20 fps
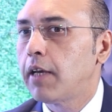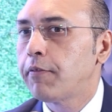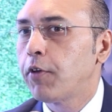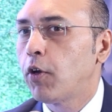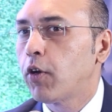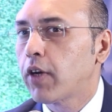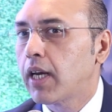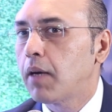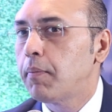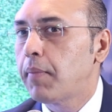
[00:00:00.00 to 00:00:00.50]

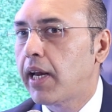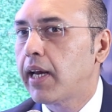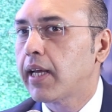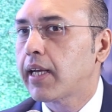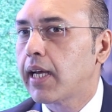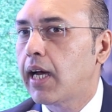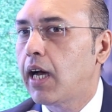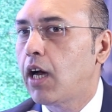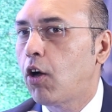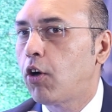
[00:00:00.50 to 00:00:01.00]
If you look at
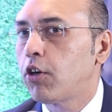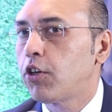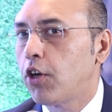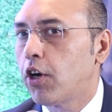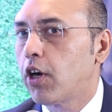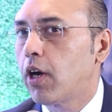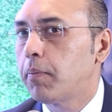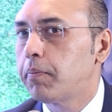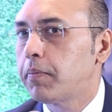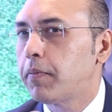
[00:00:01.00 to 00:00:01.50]
America or
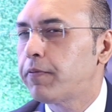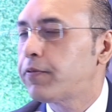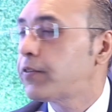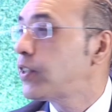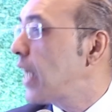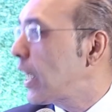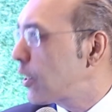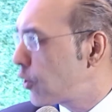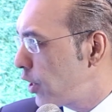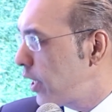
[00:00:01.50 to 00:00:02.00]
Europe,
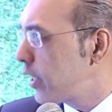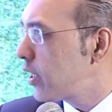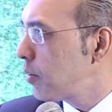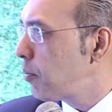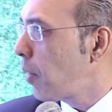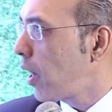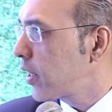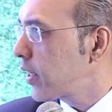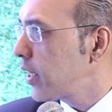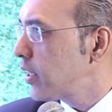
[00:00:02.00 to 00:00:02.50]

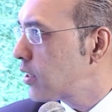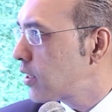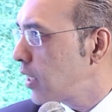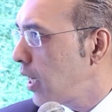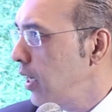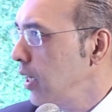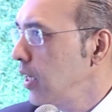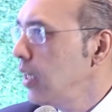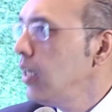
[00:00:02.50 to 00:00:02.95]
saturated markets,